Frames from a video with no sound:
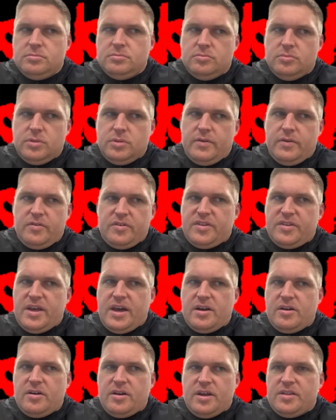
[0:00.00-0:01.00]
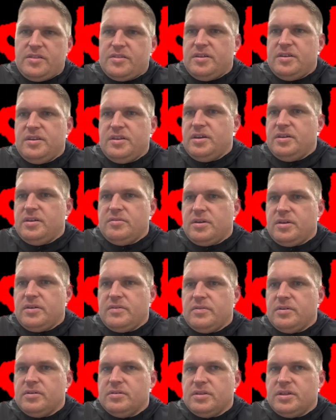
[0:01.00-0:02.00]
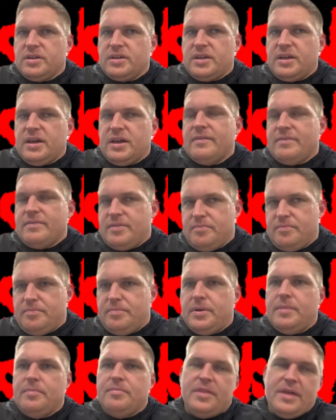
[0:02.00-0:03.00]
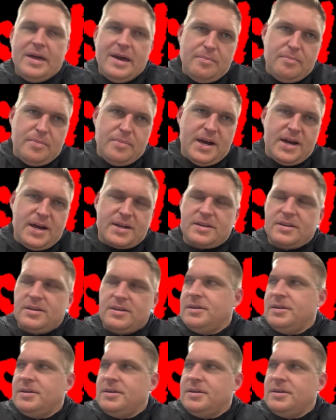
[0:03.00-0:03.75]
whatever, Saturday, Sunday, whatever, like have them bump that back